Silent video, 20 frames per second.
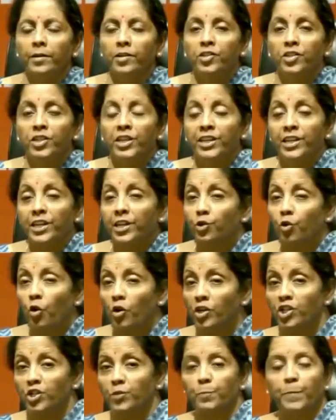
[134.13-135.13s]
she did
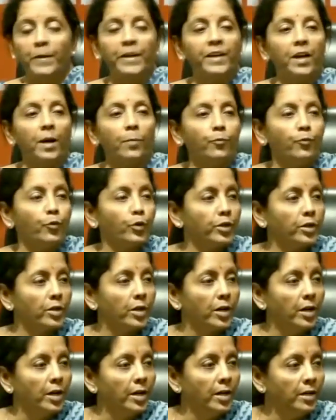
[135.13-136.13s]
not speak up for the
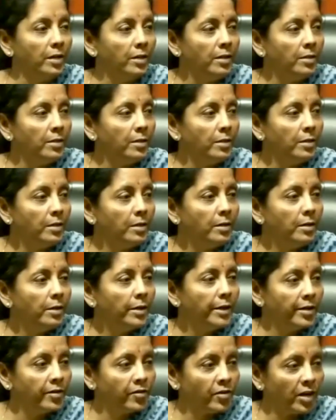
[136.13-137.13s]
girl
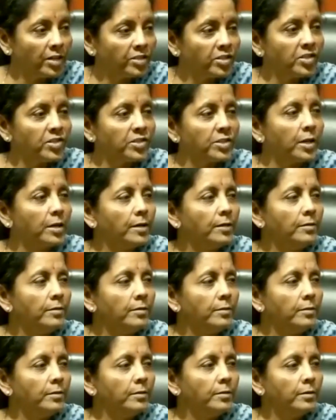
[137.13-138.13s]
in
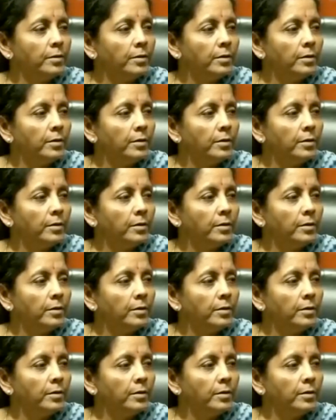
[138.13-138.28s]
Rajasthan